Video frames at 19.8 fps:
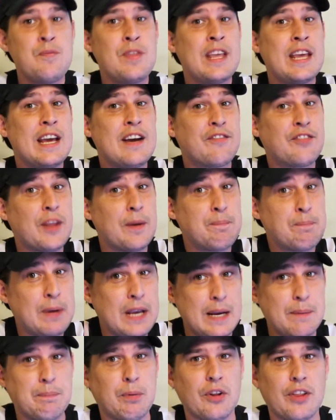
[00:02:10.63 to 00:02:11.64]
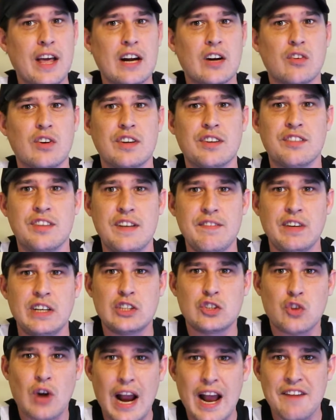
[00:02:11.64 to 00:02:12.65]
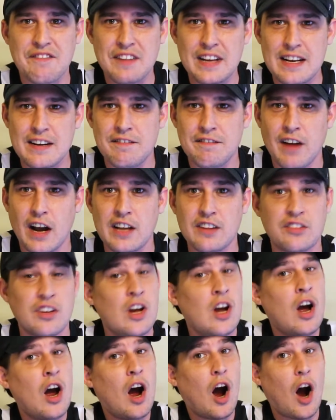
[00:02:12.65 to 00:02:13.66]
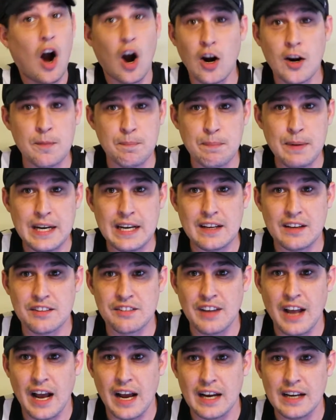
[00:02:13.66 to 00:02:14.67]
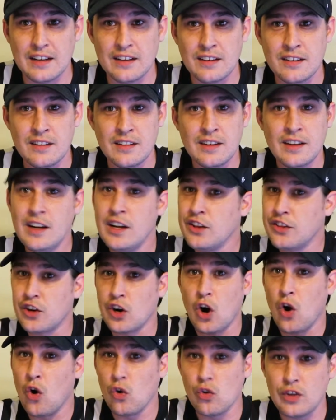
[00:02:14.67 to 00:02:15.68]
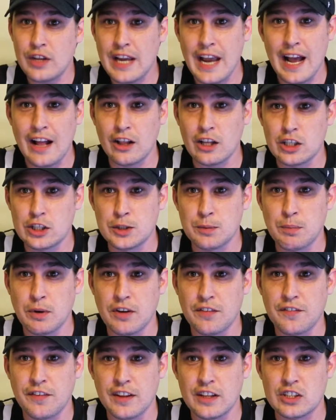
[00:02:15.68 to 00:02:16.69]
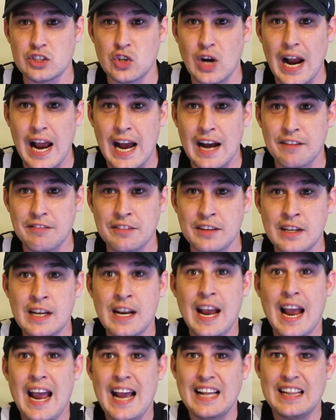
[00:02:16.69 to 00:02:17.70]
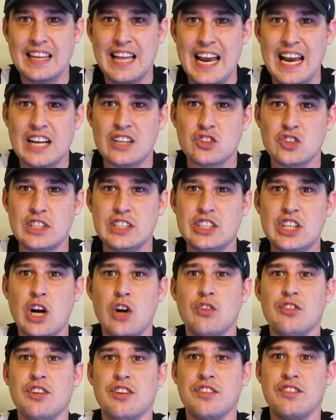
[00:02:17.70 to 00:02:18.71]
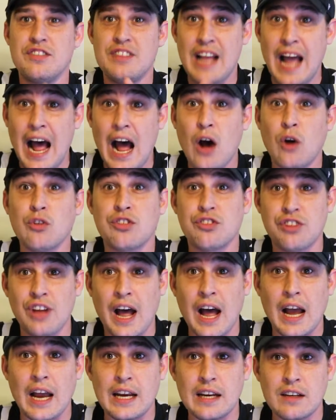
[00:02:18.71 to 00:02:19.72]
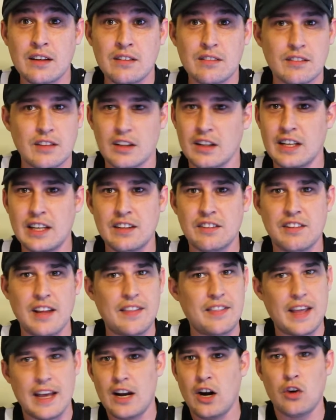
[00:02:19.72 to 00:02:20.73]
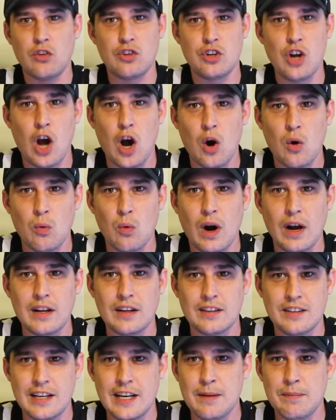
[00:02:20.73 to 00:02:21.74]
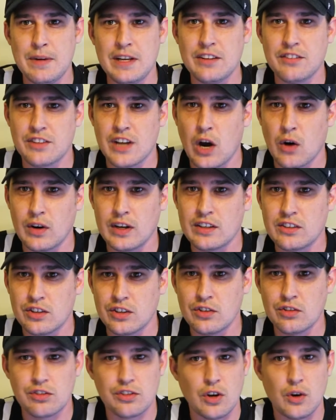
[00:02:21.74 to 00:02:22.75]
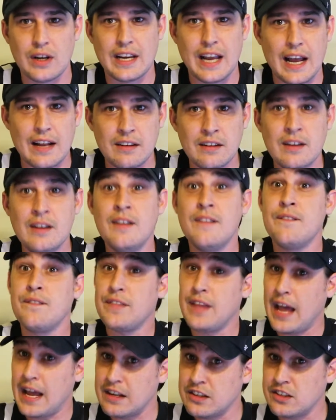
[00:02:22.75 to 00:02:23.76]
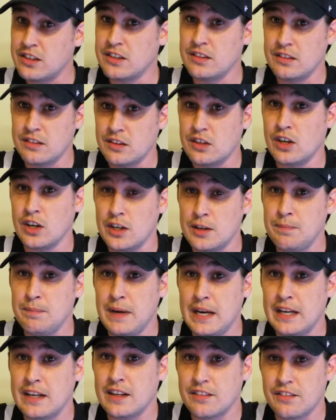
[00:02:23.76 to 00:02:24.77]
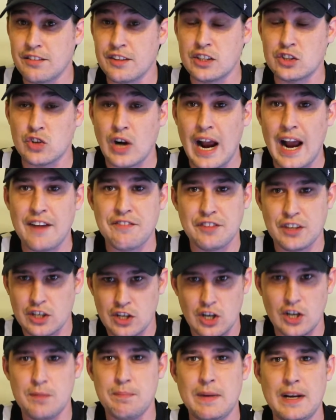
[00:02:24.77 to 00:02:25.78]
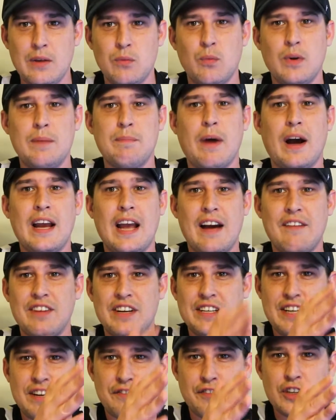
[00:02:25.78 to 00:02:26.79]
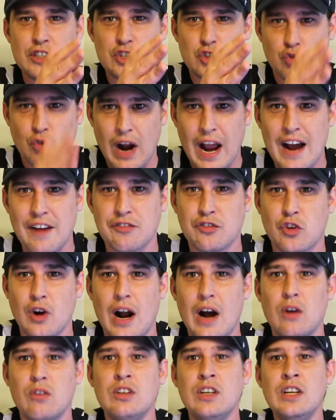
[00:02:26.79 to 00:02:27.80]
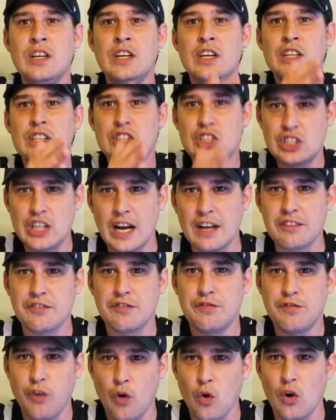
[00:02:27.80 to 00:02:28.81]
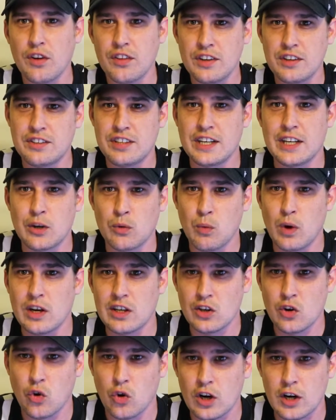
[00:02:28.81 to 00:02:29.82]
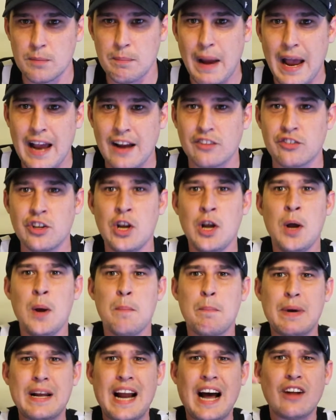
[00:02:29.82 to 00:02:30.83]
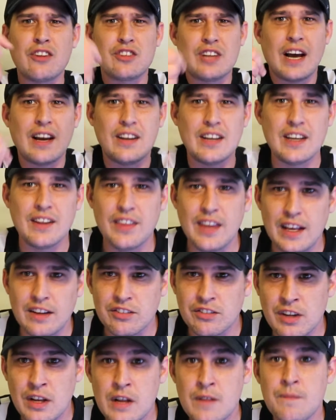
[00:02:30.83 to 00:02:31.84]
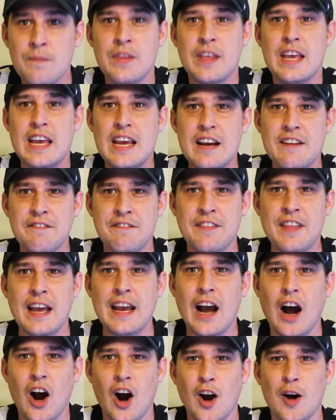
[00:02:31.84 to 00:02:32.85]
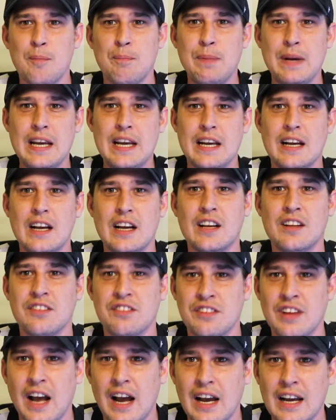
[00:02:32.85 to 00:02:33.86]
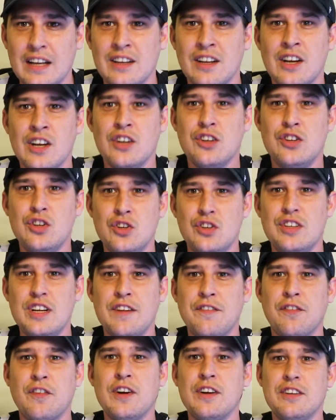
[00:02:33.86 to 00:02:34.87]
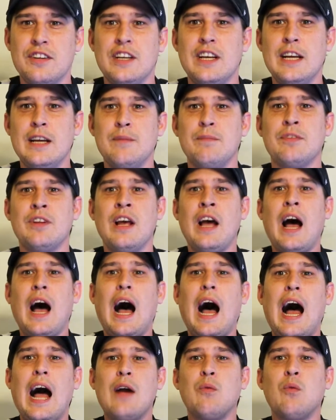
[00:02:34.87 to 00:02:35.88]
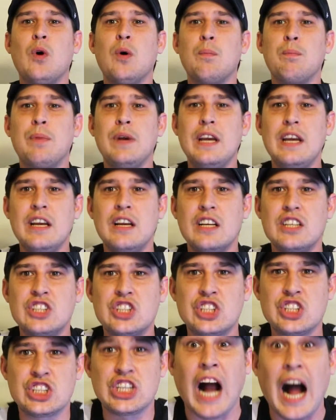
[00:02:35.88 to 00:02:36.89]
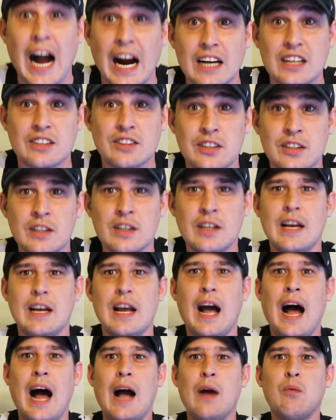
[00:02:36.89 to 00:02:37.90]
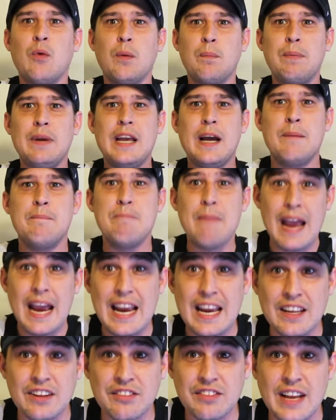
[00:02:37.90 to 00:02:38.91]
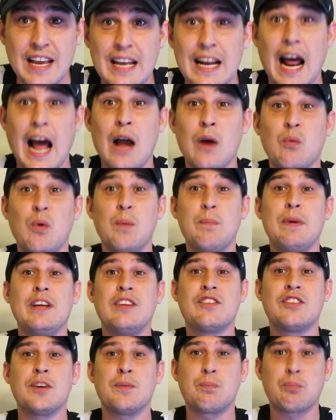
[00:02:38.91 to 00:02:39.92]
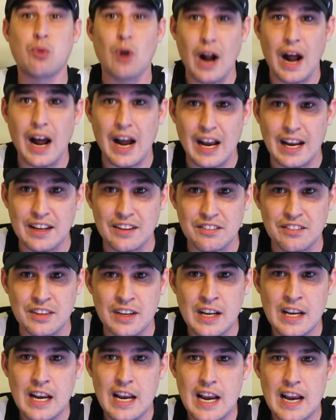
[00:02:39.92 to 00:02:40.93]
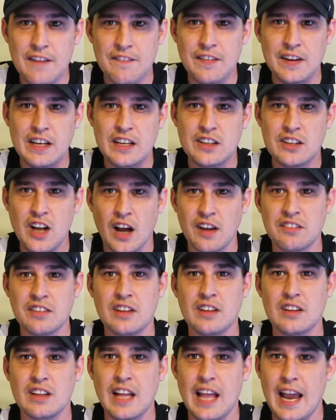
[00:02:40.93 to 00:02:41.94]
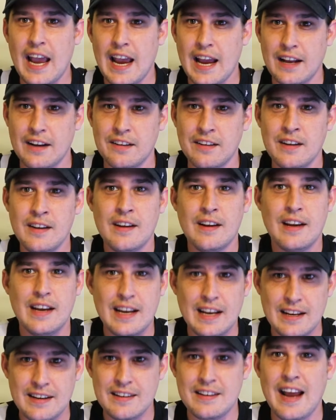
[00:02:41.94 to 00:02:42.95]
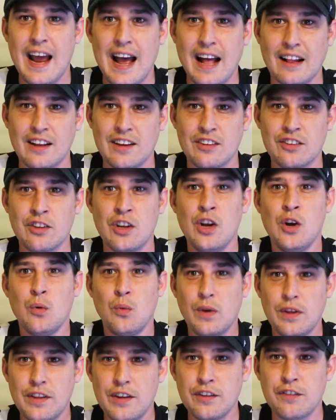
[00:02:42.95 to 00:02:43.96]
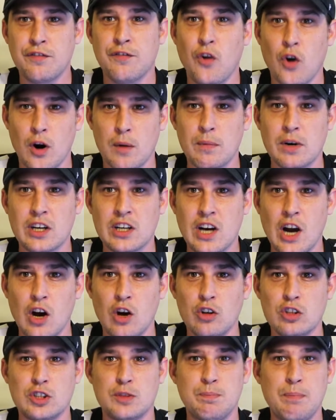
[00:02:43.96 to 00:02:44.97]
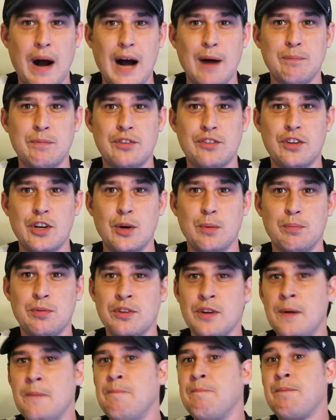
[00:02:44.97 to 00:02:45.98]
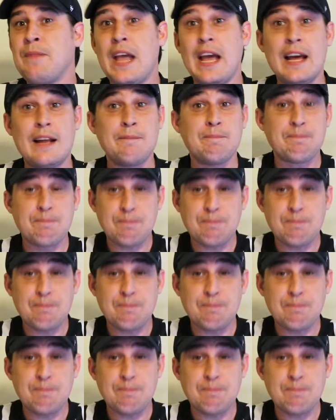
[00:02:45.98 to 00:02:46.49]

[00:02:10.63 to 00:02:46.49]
if the people that are receiving draft invites aren't being signed, they're only eligible for the draft, and Landry Jones is now signed. The league said they don't know what team he's going to, so again, that could mean it's the draft. It could mean we might have a different draft round just for the Tier 1 quarterbacks. But I'll tell you this, if they are being assigned to different teams, I will be shocked. I will be amazed, and I will be surprised if he doesn't land in Dallas with his former coach, Bob Stoops. And